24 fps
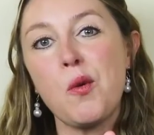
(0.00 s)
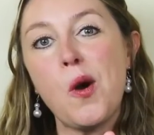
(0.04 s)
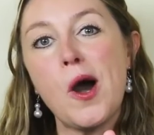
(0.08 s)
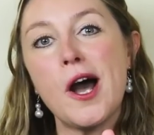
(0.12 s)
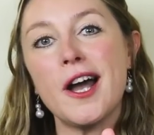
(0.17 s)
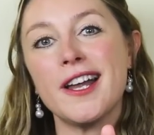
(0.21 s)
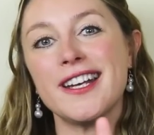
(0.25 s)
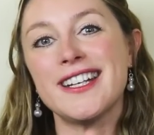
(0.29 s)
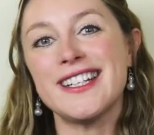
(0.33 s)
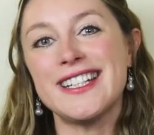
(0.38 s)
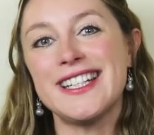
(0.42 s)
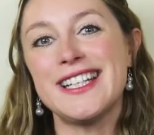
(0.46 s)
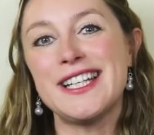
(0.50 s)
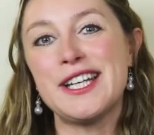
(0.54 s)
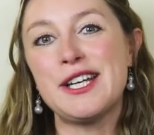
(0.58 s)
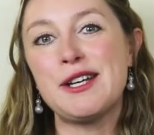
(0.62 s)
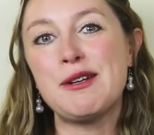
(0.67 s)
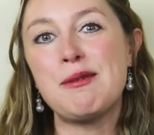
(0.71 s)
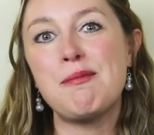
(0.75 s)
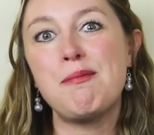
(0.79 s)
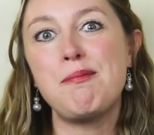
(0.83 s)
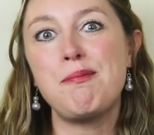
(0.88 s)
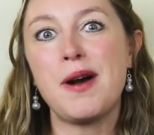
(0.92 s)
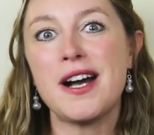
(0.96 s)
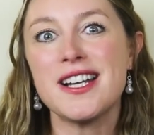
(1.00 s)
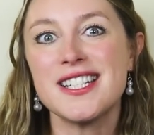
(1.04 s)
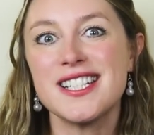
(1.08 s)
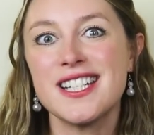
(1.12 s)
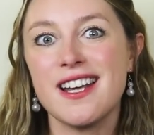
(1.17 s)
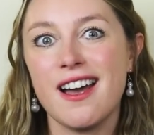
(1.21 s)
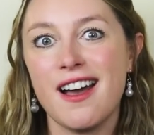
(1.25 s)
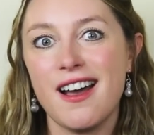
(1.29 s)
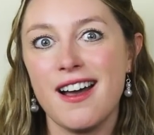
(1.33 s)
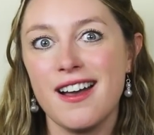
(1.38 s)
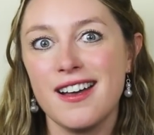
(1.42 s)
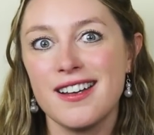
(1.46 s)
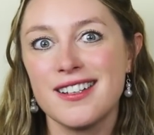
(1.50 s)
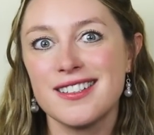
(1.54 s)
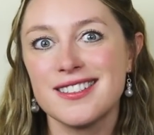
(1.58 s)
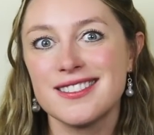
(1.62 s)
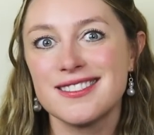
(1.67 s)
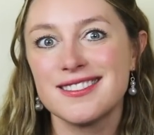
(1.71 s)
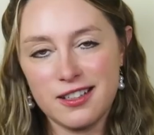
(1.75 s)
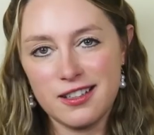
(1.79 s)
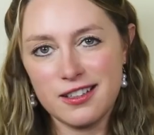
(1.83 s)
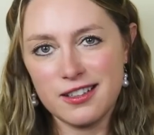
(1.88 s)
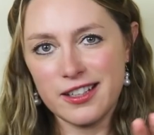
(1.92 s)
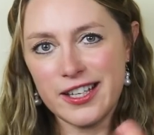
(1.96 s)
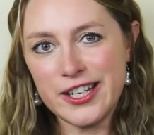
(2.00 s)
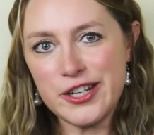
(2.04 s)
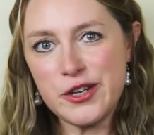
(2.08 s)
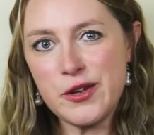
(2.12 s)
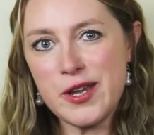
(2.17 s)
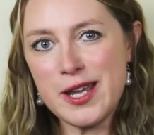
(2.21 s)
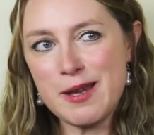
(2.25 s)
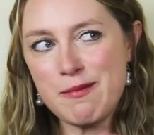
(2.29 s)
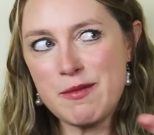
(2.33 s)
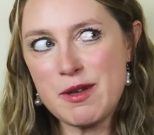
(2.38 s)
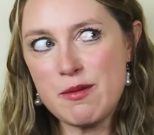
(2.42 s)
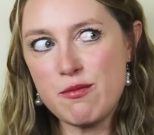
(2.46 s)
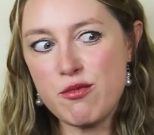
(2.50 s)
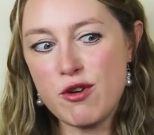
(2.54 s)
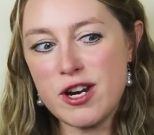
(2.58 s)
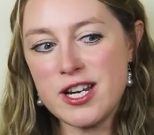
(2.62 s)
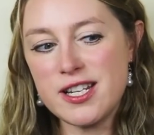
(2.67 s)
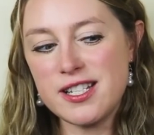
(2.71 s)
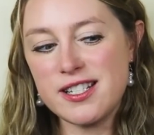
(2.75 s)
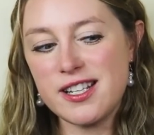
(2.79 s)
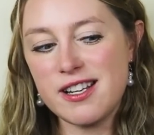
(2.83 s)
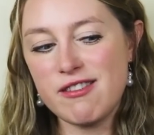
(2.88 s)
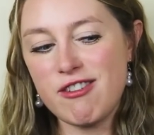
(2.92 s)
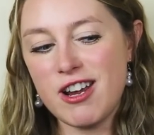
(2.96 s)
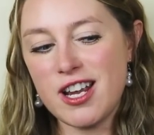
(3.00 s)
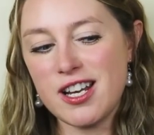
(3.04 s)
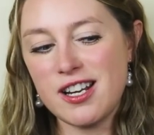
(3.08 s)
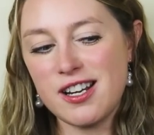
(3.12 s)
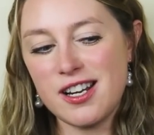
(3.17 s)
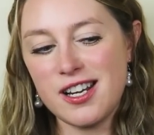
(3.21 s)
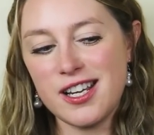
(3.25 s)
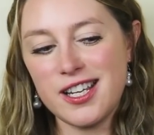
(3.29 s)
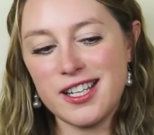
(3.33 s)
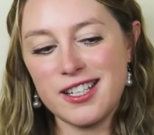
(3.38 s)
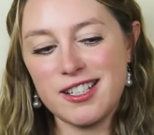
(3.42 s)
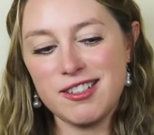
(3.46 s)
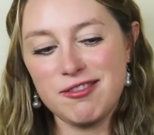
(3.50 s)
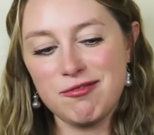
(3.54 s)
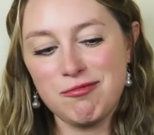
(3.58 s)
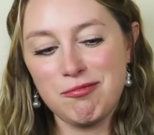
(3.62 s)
1, butter. Can you hear my bracelet rattling?